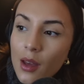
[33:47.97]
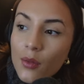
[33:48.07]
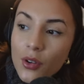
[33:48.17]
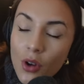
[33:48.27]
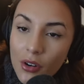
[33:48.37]

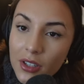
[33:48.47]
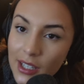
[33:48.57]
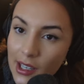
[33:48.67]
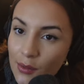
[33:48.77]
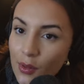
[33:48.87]
If you're not
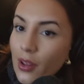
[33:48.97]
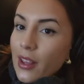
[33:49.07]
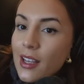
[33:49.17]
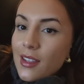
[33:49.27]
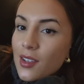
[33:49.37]
already
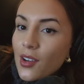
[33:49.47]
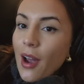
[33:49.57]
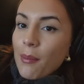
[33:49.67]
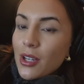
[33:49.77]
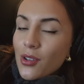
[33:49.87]
following the
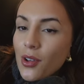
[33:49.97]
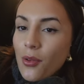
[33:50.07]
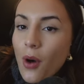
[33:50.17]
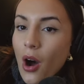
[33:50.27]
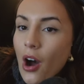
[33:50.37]
Instagram, make sure
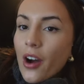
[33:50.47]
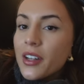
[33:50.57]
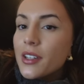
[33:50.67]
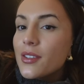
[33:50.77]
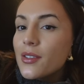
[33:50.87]
you
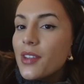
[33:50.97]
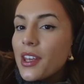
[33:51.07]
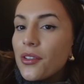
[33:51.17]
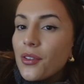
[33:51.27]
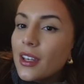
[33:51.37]
are so
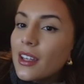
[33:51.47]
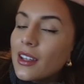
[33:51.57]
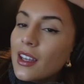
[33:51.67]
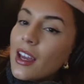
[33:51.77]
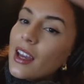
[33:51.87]
that you
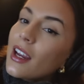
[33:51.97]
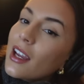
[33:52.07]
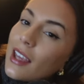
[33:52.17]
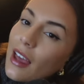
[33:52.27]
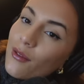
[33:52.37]
can
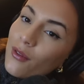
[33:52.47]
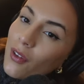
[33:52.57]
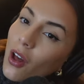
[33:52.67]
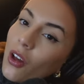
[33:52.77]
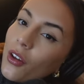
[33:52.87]
get
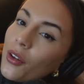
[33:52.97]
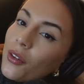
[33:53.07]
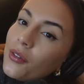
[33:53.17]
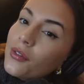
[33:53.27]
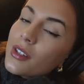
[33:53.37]

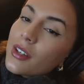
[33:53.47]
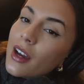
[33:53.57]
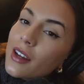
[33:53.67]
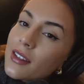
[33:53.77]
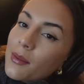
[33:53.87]
involved.
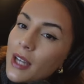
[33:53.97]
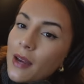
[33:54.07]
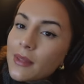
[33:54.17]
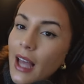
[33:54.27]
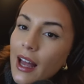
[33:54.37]

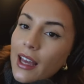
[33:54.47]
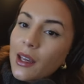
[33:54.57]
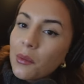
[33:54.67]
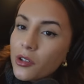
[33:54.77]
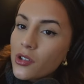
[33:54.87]
Sometimes
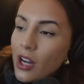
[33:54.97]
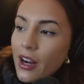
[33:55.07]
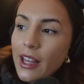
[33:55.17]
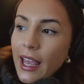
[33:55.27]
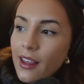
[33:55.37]
I will
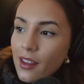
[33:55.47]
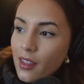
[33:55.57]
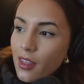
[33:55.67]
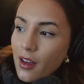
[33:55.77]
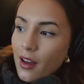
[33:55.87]
share like
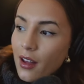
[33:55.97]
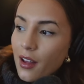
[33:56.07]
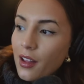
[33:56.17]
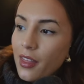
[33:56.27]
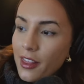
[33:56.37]

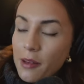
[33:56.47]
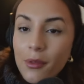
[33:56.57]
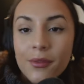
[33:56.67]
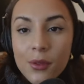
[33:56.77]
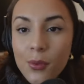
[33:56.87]
the theme
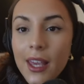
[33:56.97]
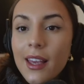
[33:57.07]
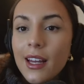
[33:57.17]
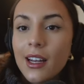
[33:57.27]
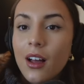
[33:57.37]
of the
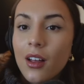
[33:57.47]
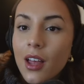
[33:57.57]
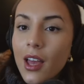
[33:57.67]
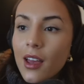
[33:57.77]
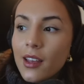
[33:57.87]
week and I'll
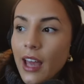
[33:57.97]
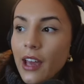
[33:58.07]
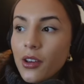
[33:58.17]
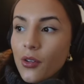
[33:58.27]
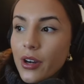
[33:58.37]

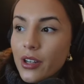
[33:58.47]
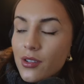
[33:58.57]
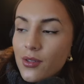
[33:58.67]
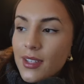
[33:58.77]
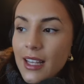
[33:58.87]
get your
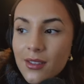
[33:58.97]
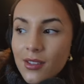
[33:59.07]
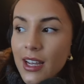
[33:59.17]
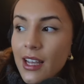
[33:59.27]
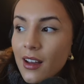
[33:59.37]
two cents
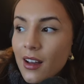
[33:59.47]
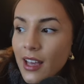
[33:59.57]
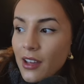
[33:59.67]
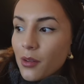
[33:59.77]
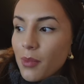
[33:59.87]
on it, I'll
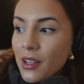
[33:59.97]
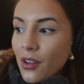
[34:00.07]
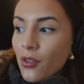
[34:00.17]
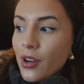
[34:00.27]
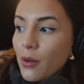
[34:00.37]
get your
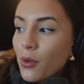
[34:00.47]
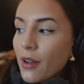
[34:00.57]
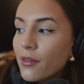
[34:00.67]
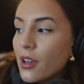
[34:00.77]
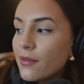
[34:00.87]
opinion on it,
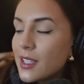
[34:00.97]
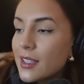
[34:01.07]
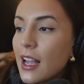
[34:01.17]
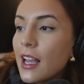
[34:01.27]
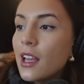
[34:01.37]
whatever you have to
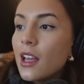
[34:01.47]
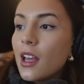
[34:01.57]
say.